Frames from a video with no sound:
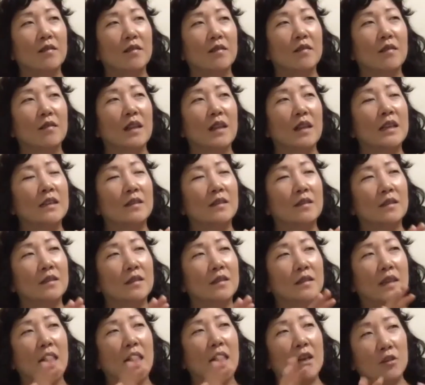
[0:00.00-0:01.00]
and
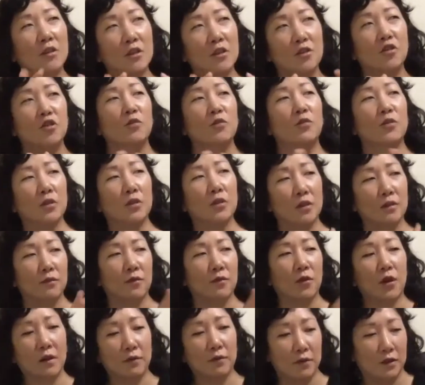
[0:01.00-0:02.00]
Saturn and Jupiter are
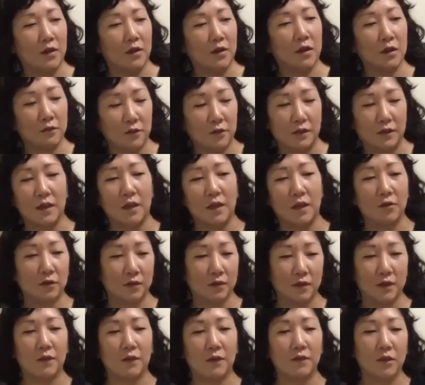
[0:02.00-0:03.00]
involved in all of this other
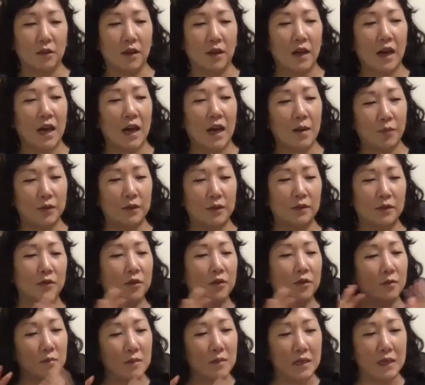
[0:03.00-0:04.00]
stuff that are happening. So
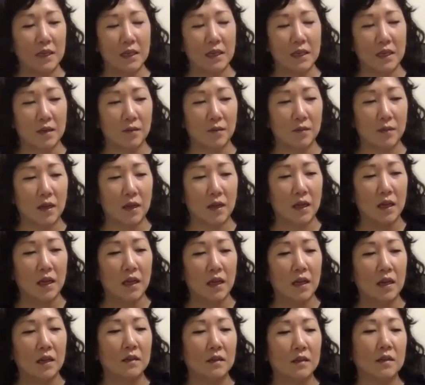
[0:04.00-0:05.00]
they're meeting up.
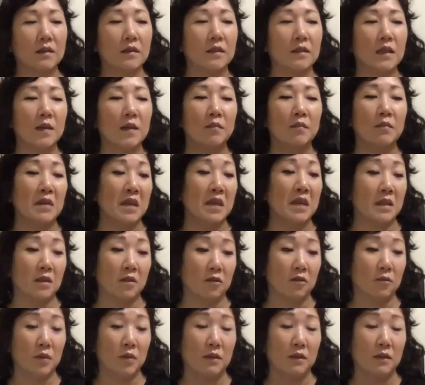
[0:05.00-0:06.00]
Does that mean there
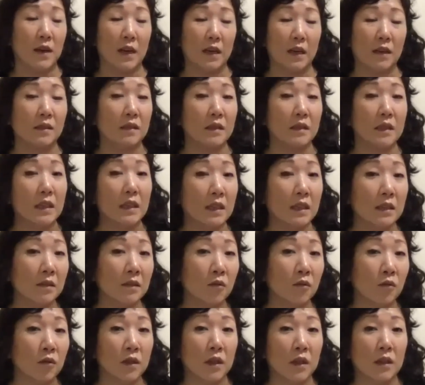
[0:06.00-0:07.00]
will be a vaccine
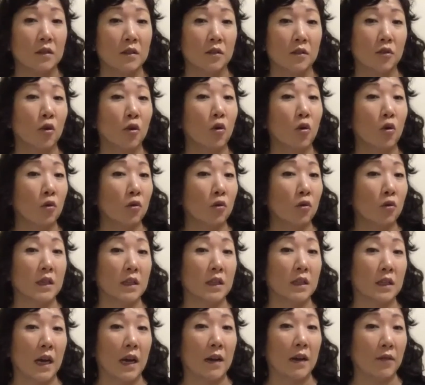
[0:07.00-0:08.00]
or that they'll
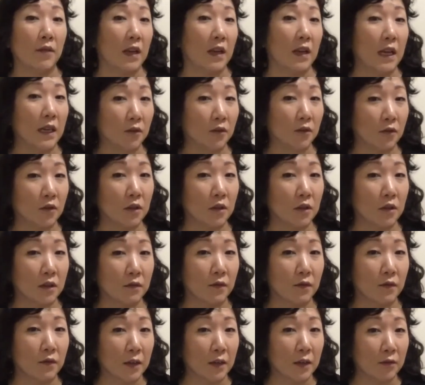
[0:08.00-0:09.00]
totally have a handle on the
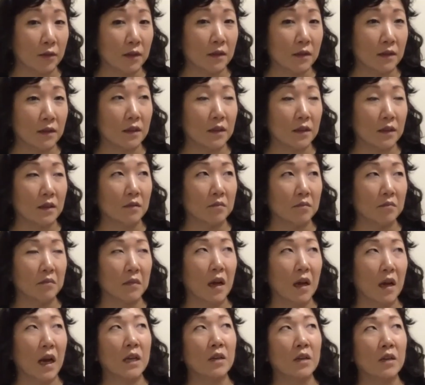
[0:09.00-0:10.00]
virus?
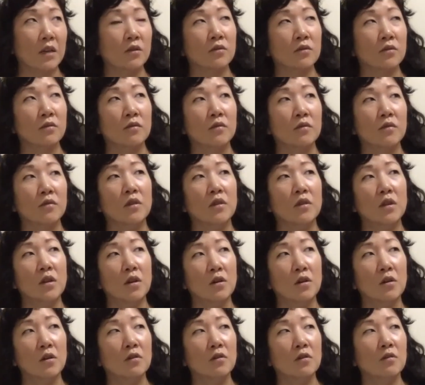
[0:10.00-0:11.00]
I don't
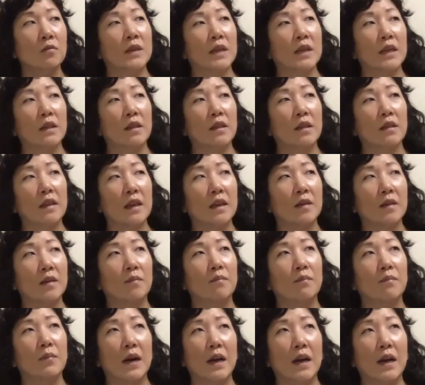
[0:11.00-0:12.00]
know, but I think
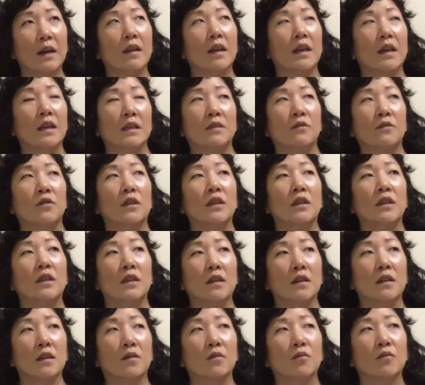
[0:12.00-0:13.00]
by the end of the
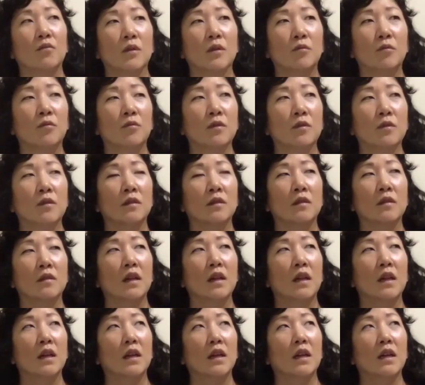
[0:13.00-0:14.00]
year, we will
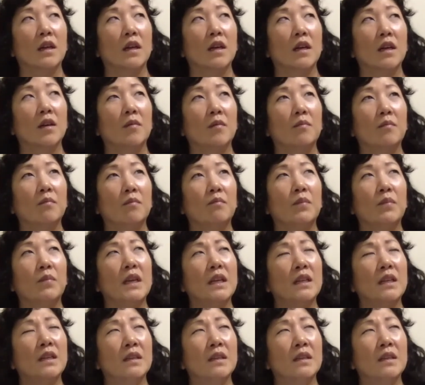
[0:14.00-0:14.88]
be in